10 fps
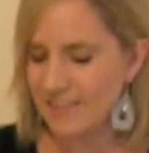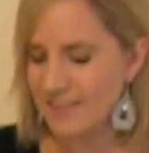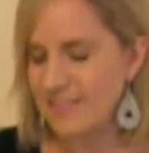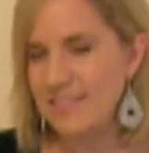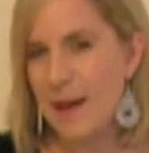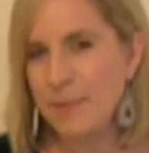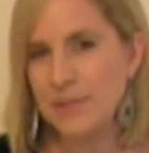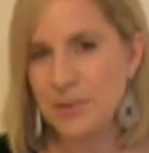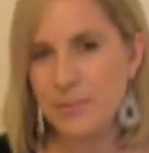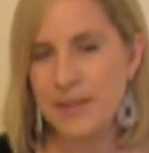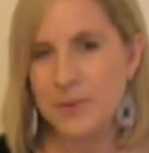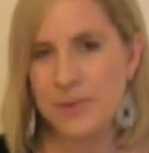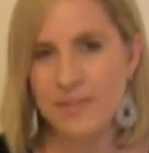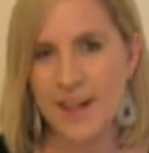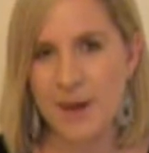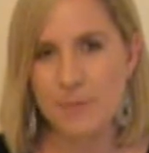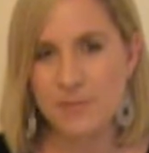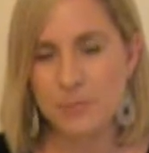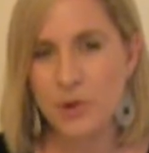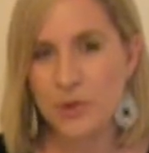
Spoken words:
So you just dab a little bit with some